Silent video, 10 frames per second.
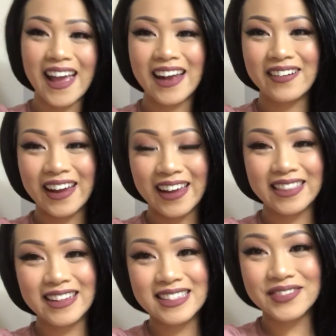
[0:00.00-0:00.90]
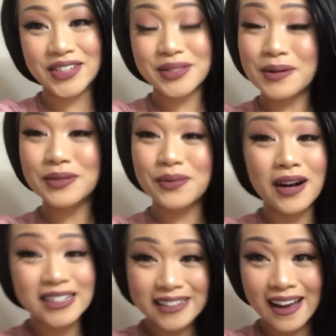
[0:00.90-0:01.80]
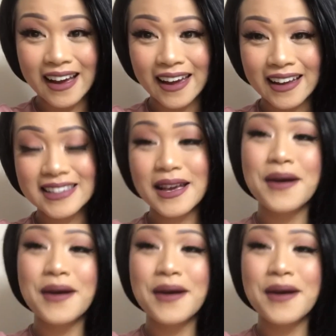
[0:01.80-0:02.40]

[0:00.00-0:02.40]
Anyway, thanks so much for watching, guys.